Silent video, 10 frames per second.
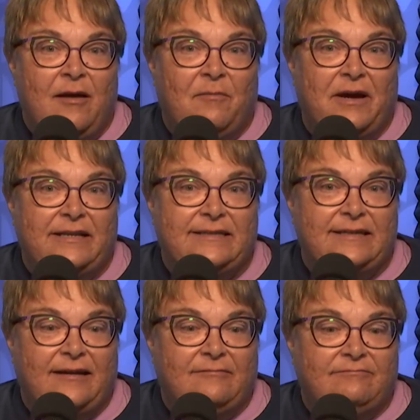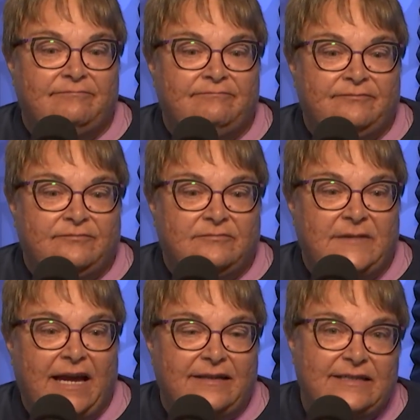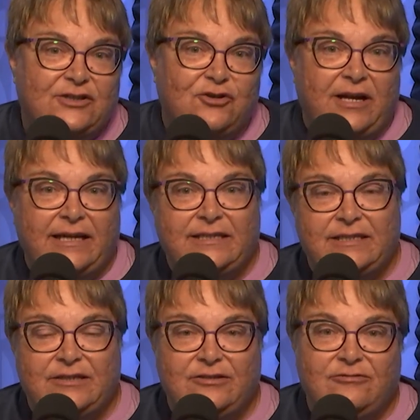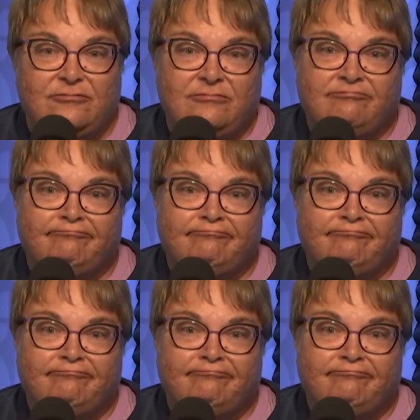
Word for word: But um, yeah, just trying to,